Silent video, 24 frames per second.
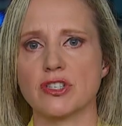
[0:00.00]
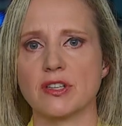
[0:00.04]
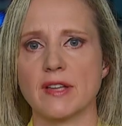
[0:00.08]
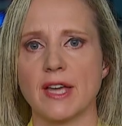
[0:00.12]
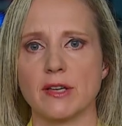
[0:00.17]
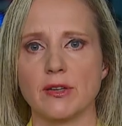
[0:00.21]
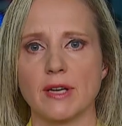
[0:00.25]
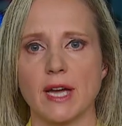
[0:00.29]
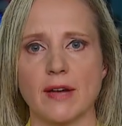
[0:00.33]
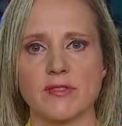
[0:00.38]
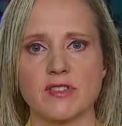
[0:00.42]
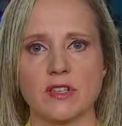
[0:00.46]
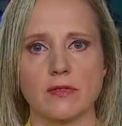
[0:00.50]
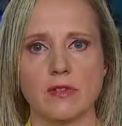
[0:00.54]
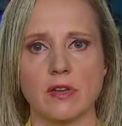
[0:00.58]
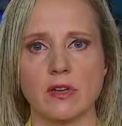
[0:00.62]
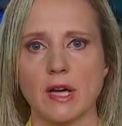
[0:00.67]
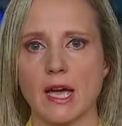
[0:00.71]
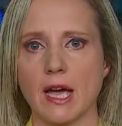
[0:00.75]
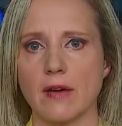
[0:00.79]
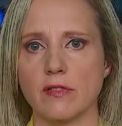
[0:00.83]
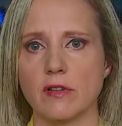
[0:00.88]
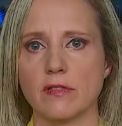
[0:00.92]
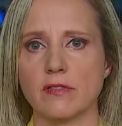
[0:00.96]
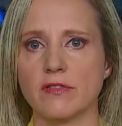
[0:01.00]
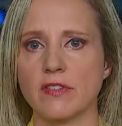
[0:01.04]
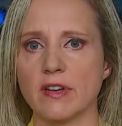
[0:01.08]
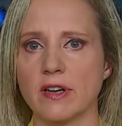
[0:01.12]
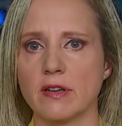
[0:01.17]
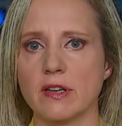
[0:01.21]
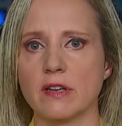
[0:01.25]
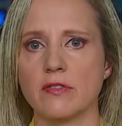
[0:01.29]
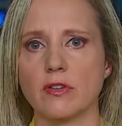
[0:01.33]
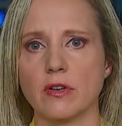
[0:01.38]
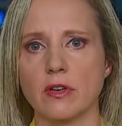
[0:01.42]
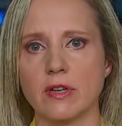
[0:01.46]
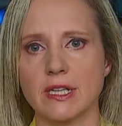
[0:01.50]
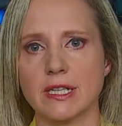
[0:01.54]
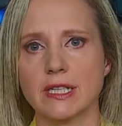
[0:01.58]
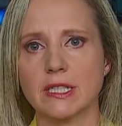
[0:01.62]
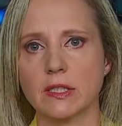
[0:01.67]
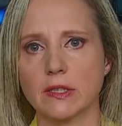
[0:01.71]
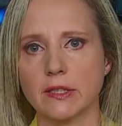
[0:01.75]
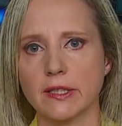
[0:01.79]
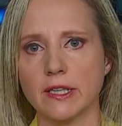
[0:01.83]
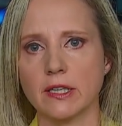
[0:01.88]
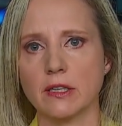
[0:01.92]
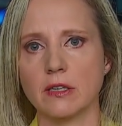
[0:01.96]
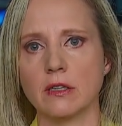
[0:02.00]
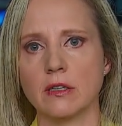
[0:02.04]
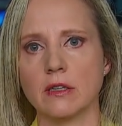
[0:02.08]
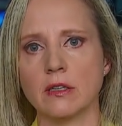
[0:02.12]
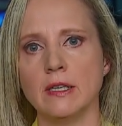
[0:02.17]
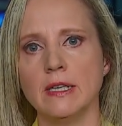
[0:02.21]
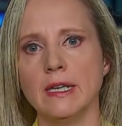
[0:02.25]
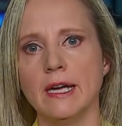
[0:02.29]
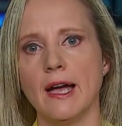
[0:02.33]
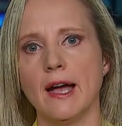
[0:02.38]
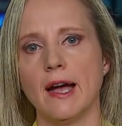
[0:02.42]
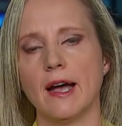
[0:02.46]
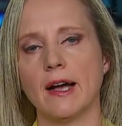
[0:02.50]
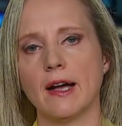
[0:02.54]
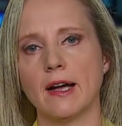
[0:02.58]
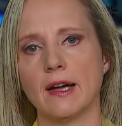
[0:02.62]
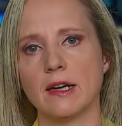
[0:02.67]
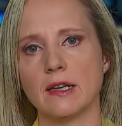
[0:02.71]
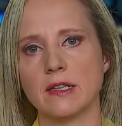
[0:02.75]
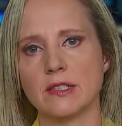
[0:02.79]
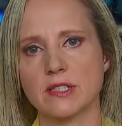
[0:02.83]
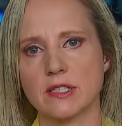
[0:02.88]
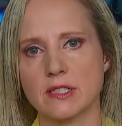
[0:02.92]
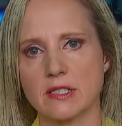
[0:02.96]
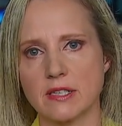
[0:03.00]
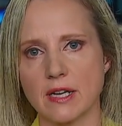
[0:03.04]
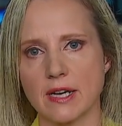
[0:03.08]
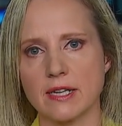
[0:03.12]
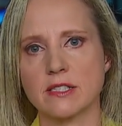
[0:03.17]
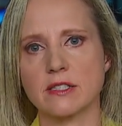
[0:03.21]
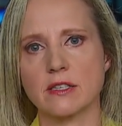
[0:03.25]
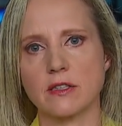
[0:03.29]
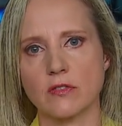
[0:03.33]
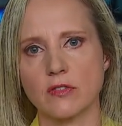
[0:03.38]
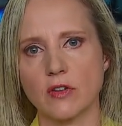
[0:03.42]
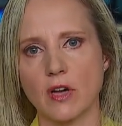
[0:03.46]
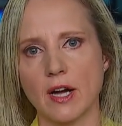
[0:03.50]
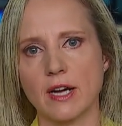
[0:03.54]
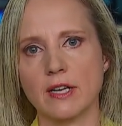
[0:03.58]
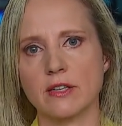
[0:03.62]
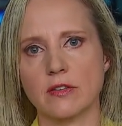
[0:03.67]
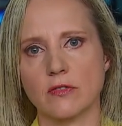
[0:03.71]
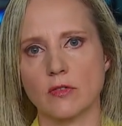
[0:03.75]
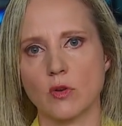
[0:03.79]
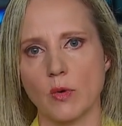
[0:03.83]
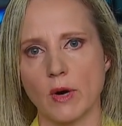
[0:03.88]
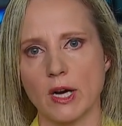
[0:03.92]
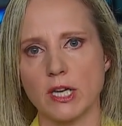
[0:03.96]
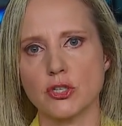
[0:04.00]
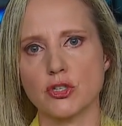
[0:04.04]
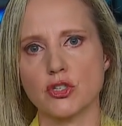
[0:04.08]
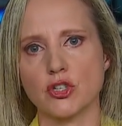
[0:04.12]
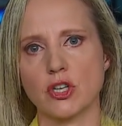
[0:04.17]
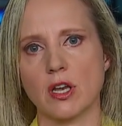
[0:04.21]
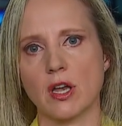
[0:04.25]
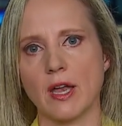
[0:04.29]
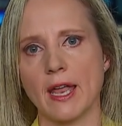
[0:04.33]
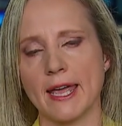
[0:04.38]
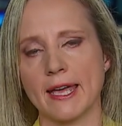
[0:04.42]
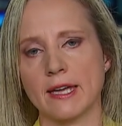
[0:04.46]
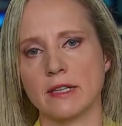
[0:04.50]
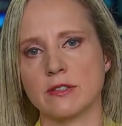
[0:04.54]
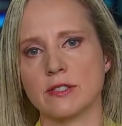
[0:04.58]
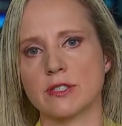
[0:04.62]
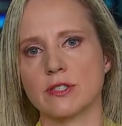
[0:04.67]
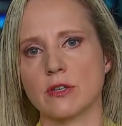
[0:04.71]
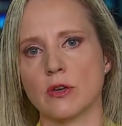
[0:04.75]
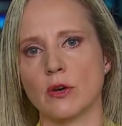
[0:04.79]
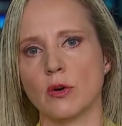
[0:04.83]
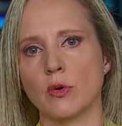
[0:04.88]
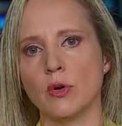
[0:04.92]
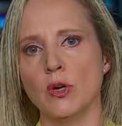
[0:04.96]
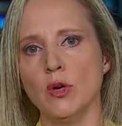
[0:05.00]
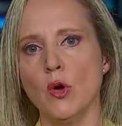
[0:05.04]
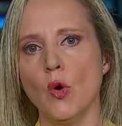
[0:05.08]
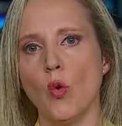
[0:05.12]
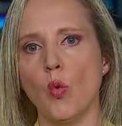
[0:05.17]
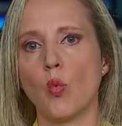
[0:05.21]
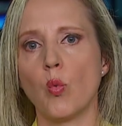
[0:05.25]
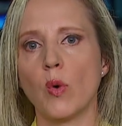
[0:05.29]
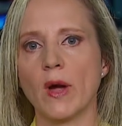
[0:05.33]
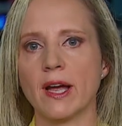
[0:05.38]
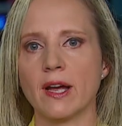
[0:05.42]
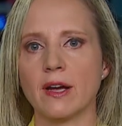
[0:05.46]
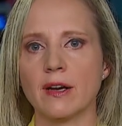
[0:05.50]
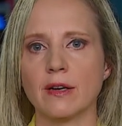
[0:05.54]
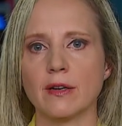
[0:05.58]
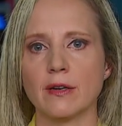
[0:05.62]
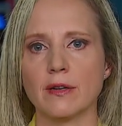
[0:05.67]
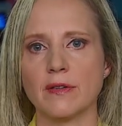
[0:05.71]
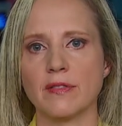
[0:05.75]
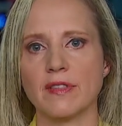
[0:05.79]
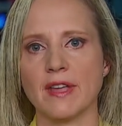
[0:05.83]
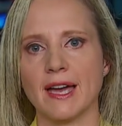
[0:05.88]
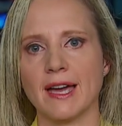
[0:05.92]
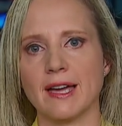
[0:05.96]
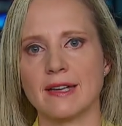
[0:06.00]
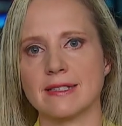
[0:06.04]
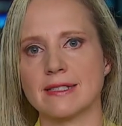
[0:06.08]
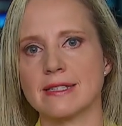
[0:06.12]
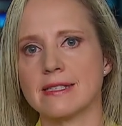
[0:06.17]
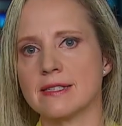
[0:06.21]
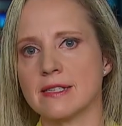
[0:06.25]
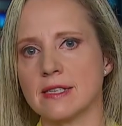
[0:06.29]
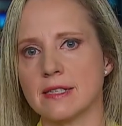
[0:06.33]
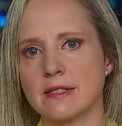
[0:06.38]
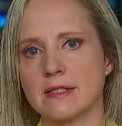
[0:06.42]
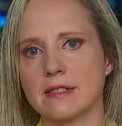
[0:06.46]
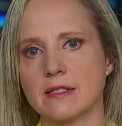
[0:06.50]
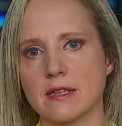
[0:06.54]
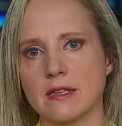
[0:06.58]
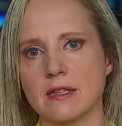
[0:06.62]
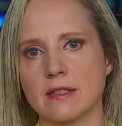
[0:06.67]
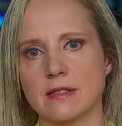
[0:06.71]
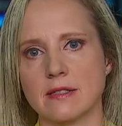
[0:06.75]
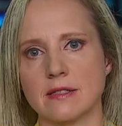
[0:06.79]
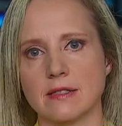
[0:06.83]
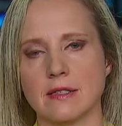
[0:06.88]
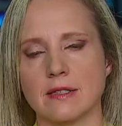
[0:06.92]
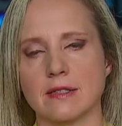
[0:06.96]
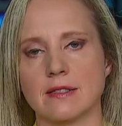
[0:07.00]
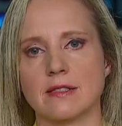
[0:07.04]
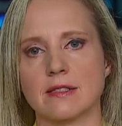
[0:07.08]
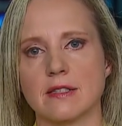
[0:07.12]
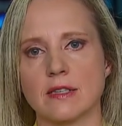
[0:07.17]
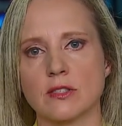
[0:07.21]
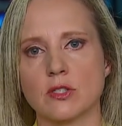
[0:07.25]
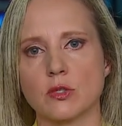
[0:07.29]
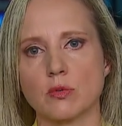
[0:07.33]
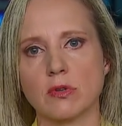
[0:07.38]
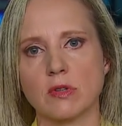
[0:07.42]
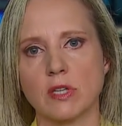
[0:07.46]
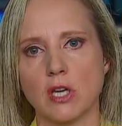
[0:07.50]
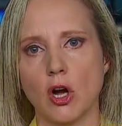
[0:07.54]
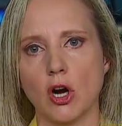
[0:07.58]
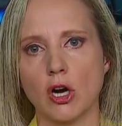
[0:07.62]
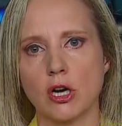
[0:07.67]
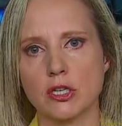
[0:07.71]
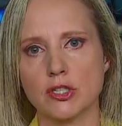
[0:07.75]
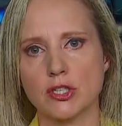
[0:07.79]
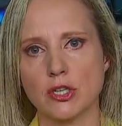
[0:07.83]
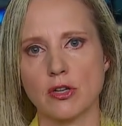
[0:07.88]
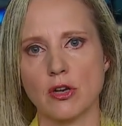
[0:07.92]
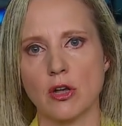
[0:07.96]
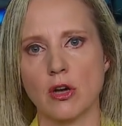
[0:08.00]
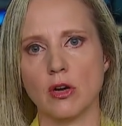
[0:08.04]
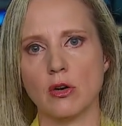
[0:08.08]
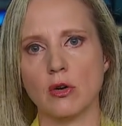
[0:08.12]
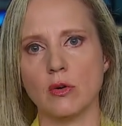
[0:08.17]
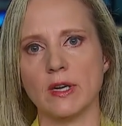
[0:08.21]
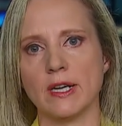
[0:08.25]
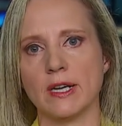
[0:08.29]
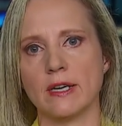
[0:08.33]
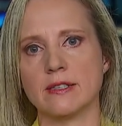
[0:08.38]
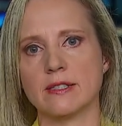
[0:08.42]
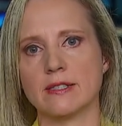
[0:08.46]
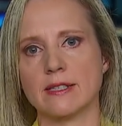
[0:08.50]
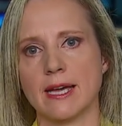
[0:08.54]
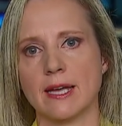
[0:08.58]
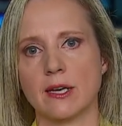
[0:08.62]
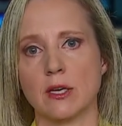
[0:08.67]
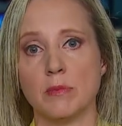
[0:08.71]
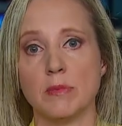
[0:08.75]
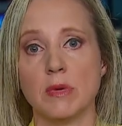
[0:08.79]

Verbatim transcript: to that, you have to have a very, very clear a decisive kind of question. And so where that sits, it's, it's, it's really hard to know. It's at a